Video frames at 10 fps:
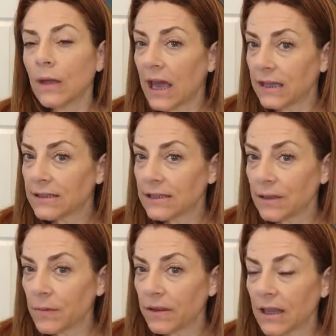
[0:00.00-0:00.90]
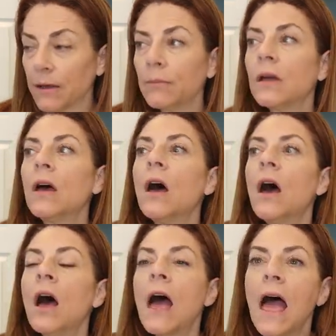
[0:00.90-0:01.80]
You can sleep in them,
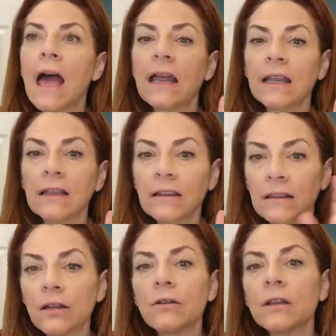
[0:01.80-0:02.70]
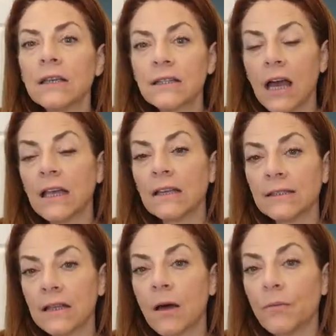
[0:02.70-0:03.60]
and it literally
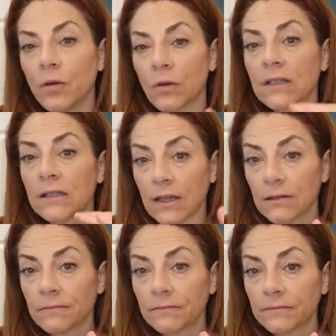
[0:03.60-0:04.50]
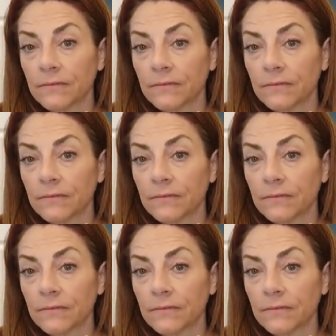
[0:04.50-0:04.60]
tightens up your skin.